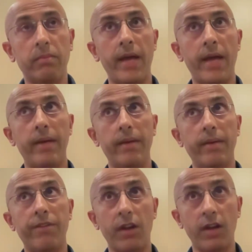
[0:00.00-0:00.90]

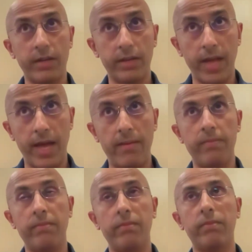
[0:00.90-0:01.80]
solid
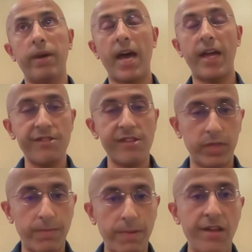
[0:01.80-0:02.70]
partnership
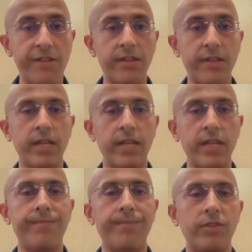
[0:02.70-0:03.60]
with the patient
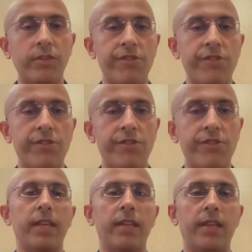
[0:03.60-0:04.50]
to ensure
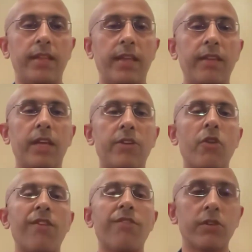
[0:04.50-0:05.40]
that they
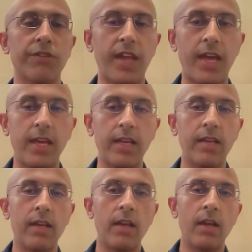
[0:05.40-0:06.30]
trust what you're
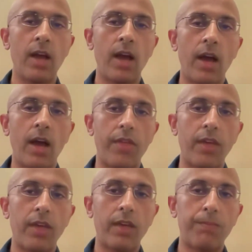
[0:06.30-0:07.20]
saying. I
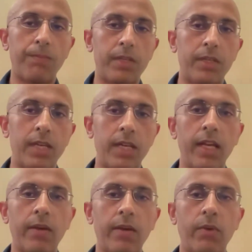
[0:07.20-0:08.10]
think
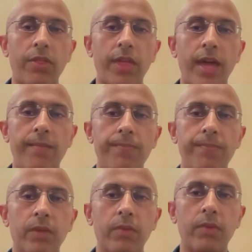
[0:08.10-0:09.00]
particularly with
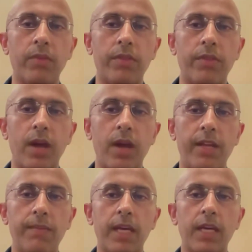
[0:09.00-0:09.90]

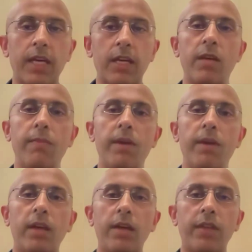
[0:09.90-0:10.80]
diabetic macular
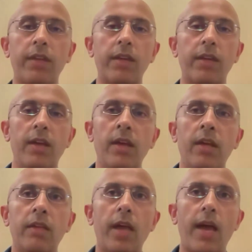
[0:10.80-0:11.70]
edema, I think
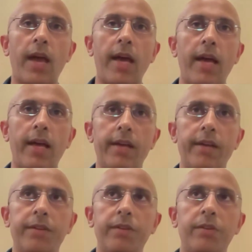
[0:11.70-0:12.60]

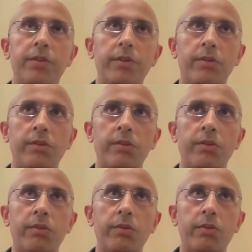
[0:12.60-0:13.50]

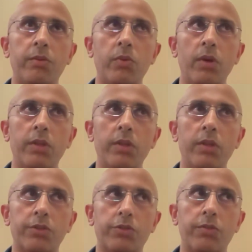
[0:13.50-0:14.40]
you want
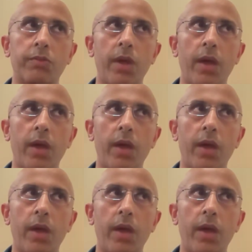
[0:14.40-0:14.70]
to